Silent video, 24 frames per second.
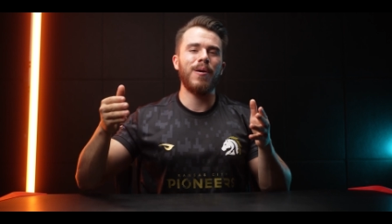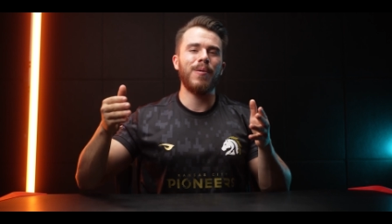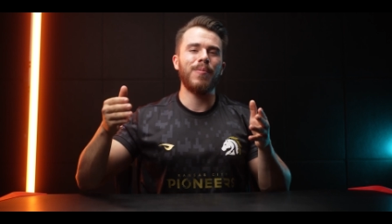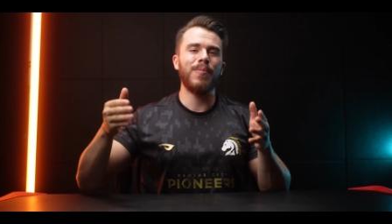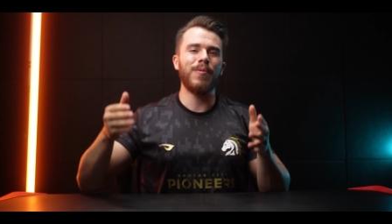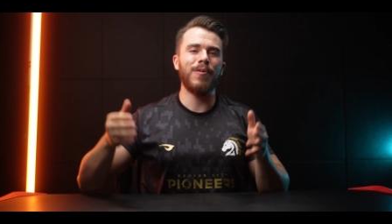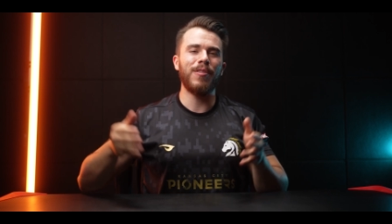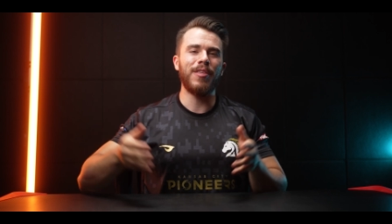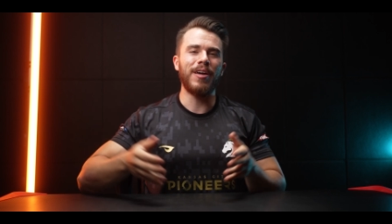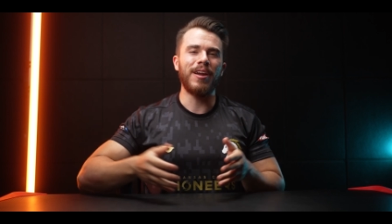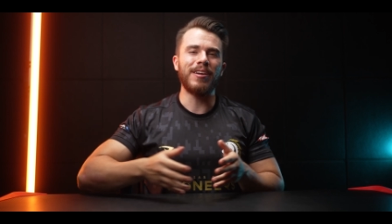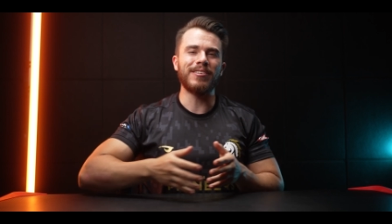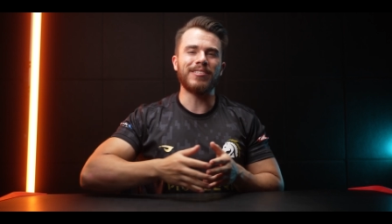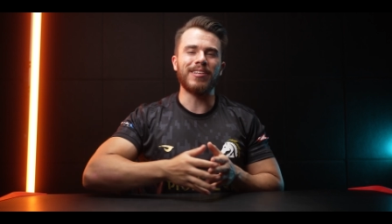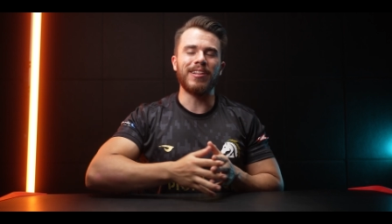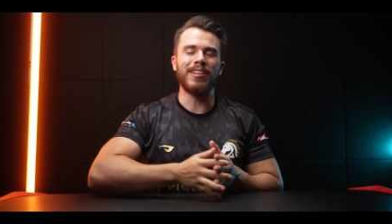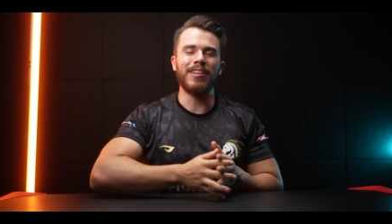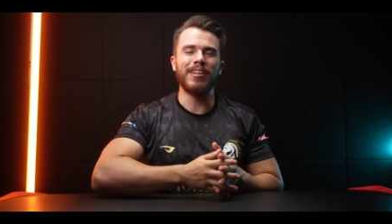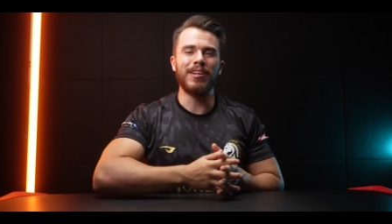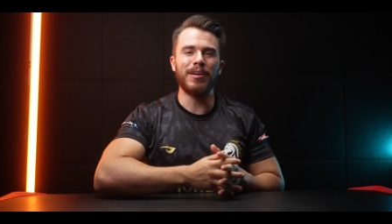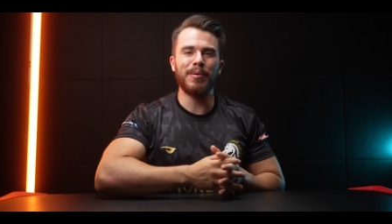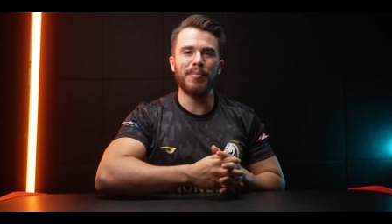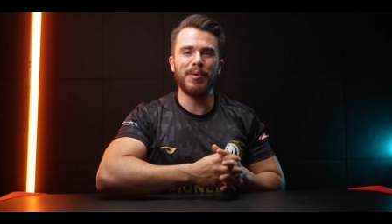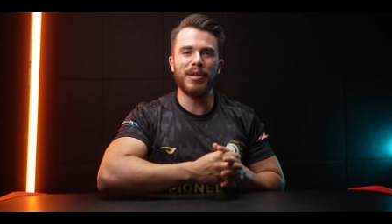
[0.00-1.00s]
But that is a
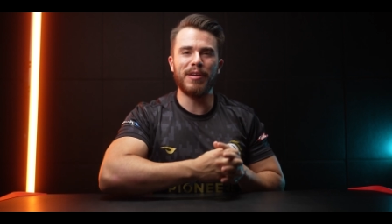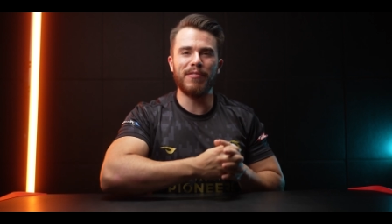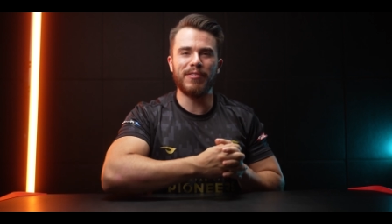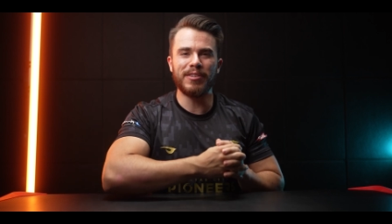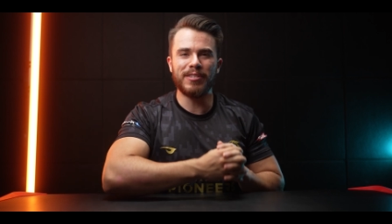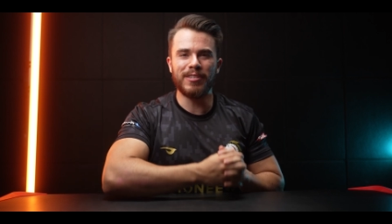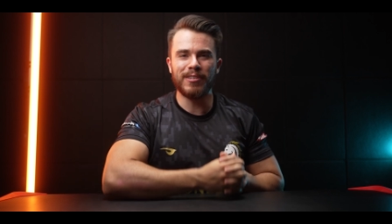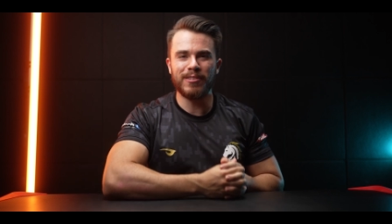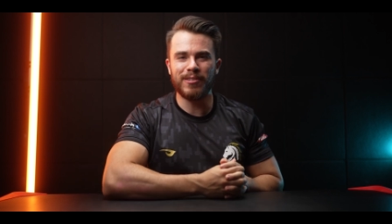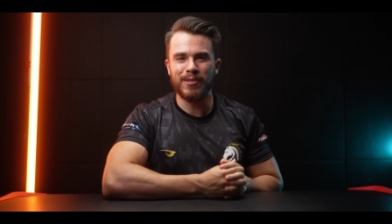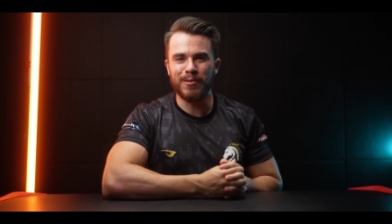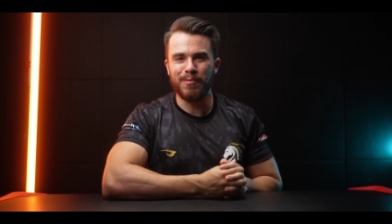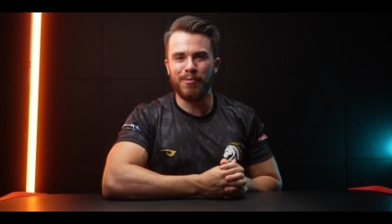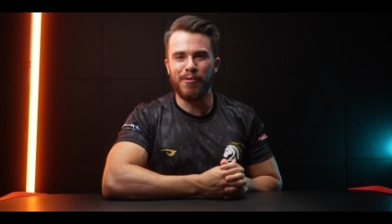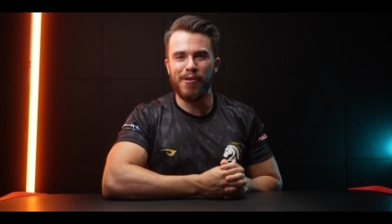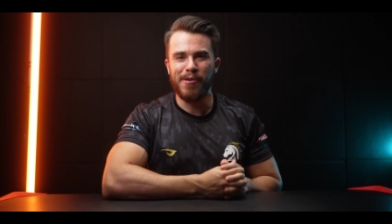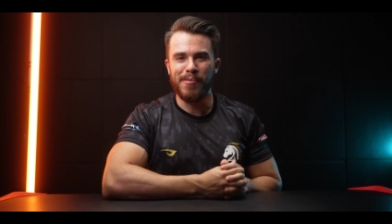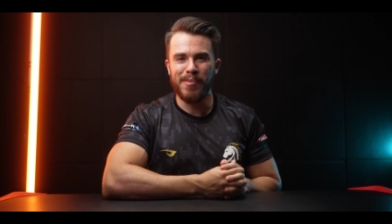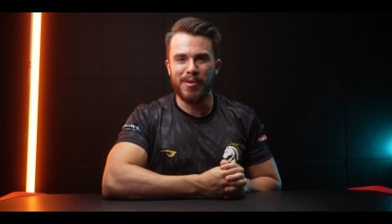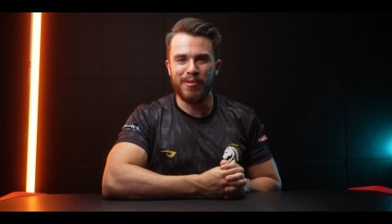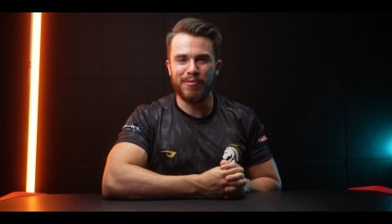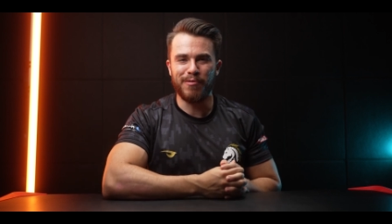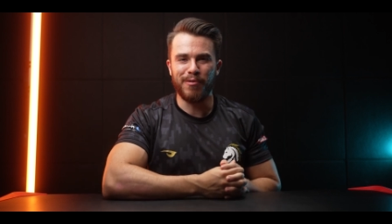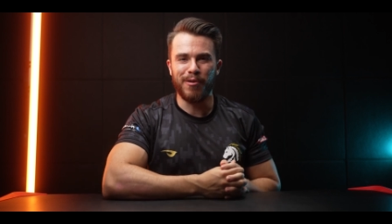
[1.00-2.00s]
little bit of a
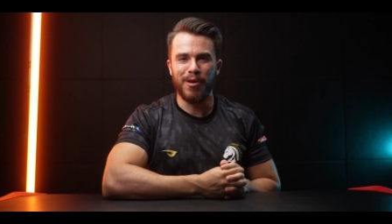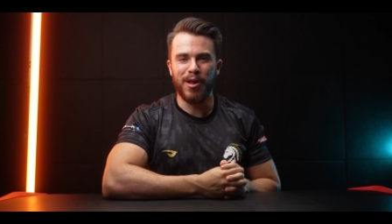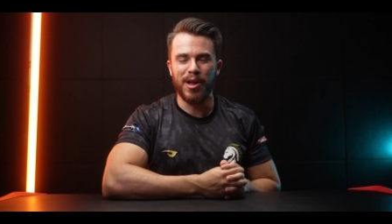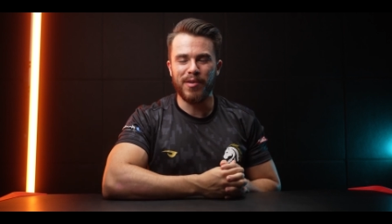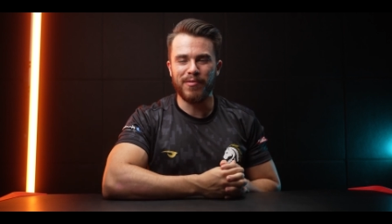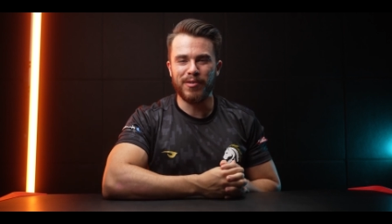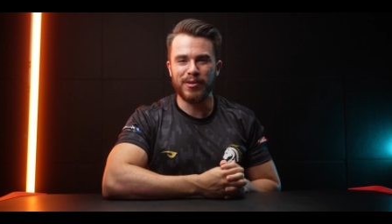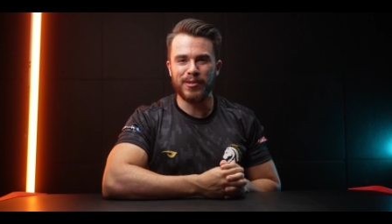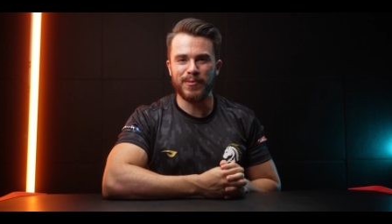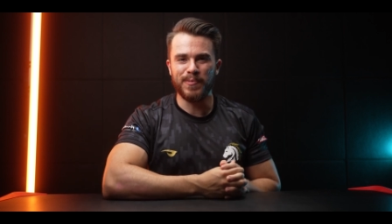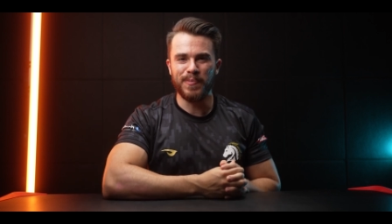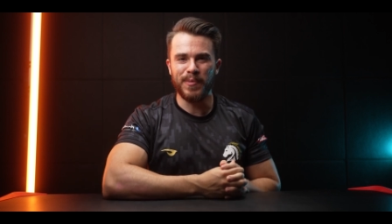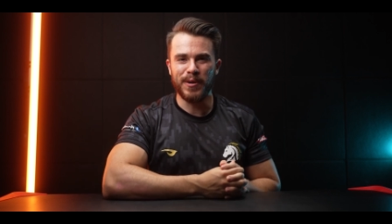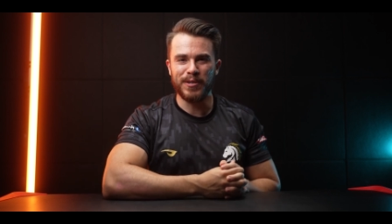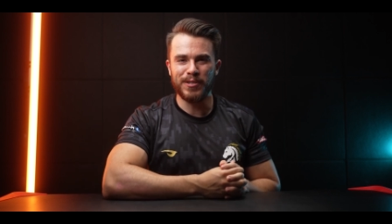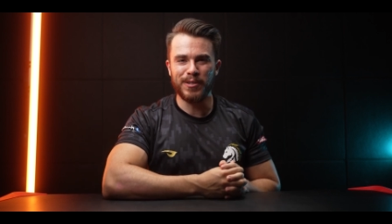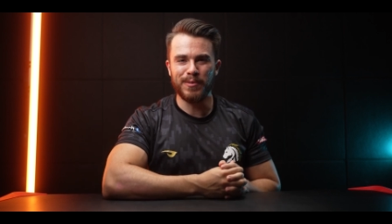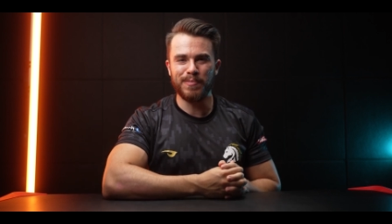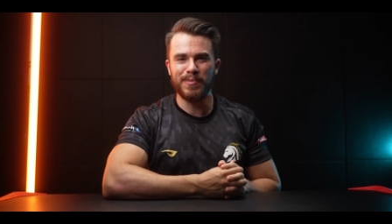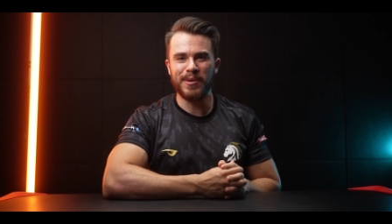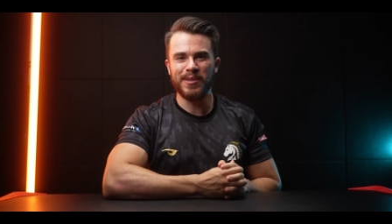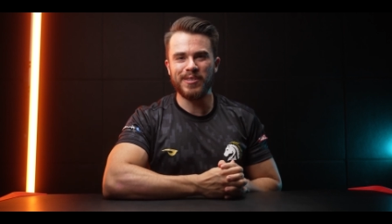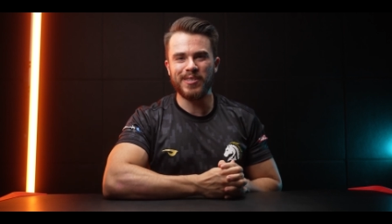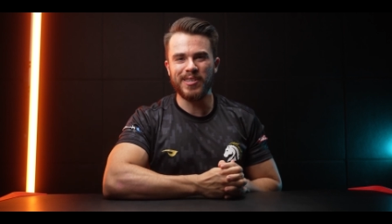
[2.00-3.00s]
disappointment for all of us
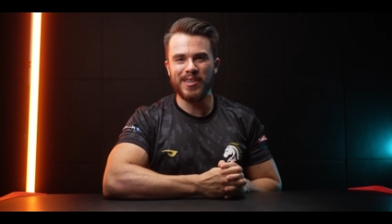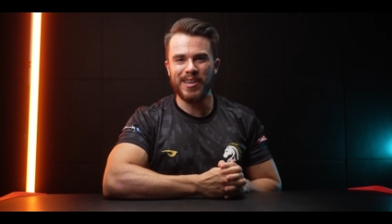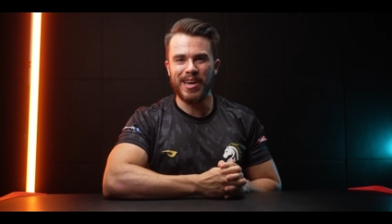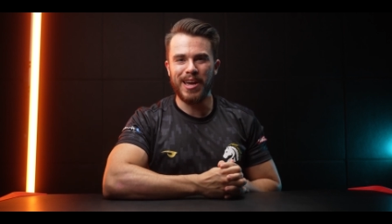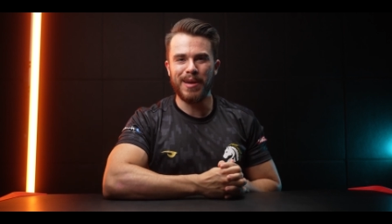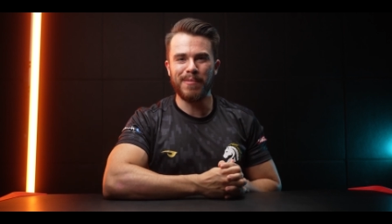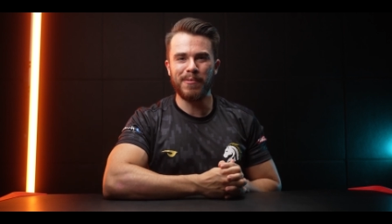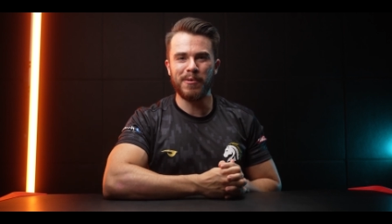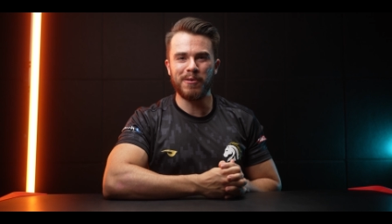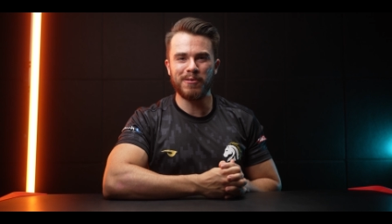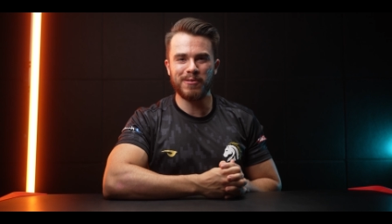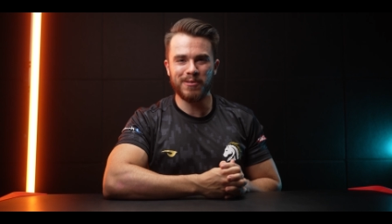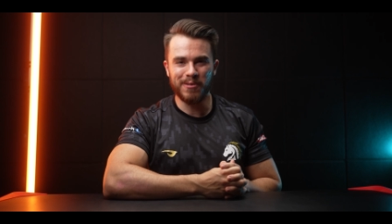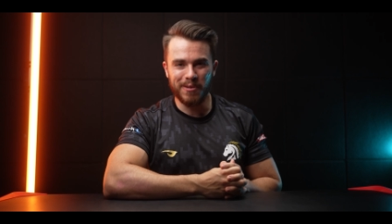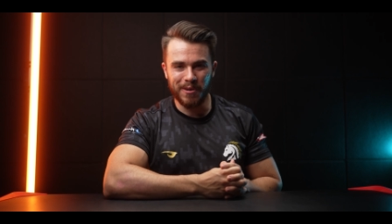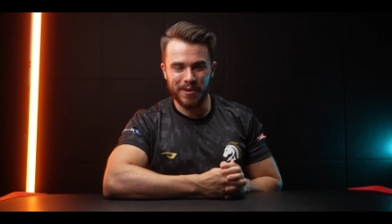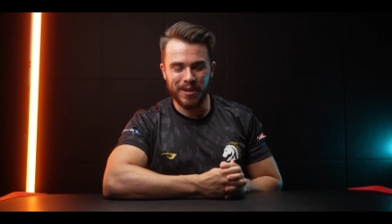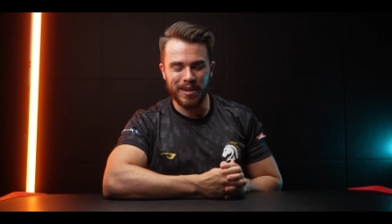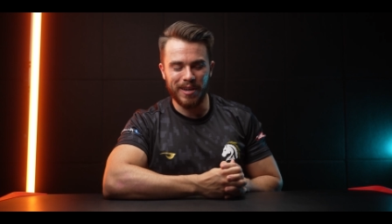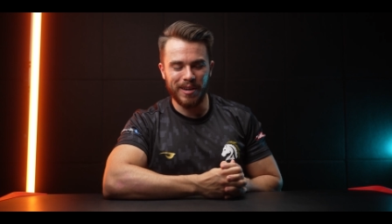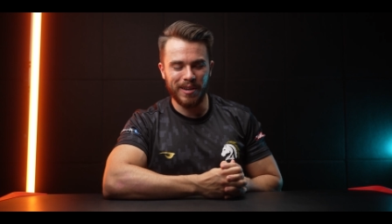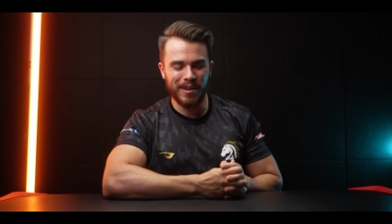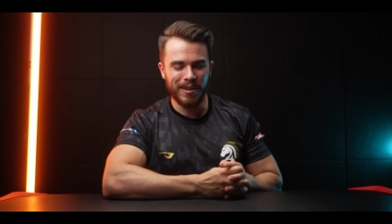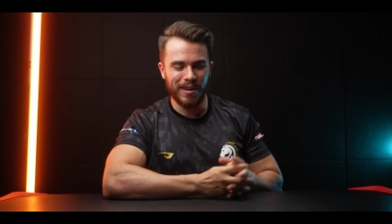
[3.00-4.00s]
budget PC gamers
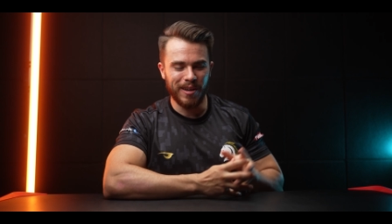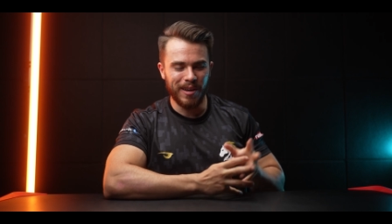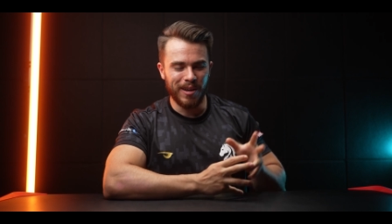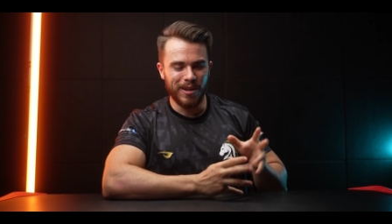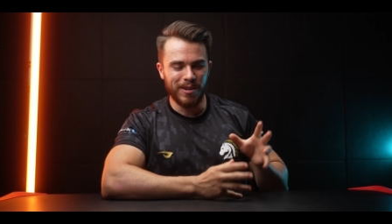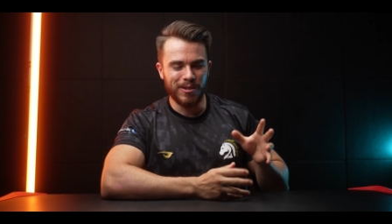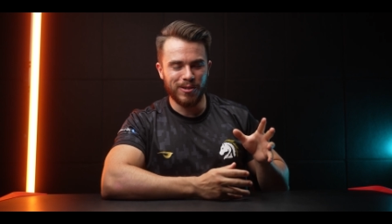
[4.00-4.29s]
looking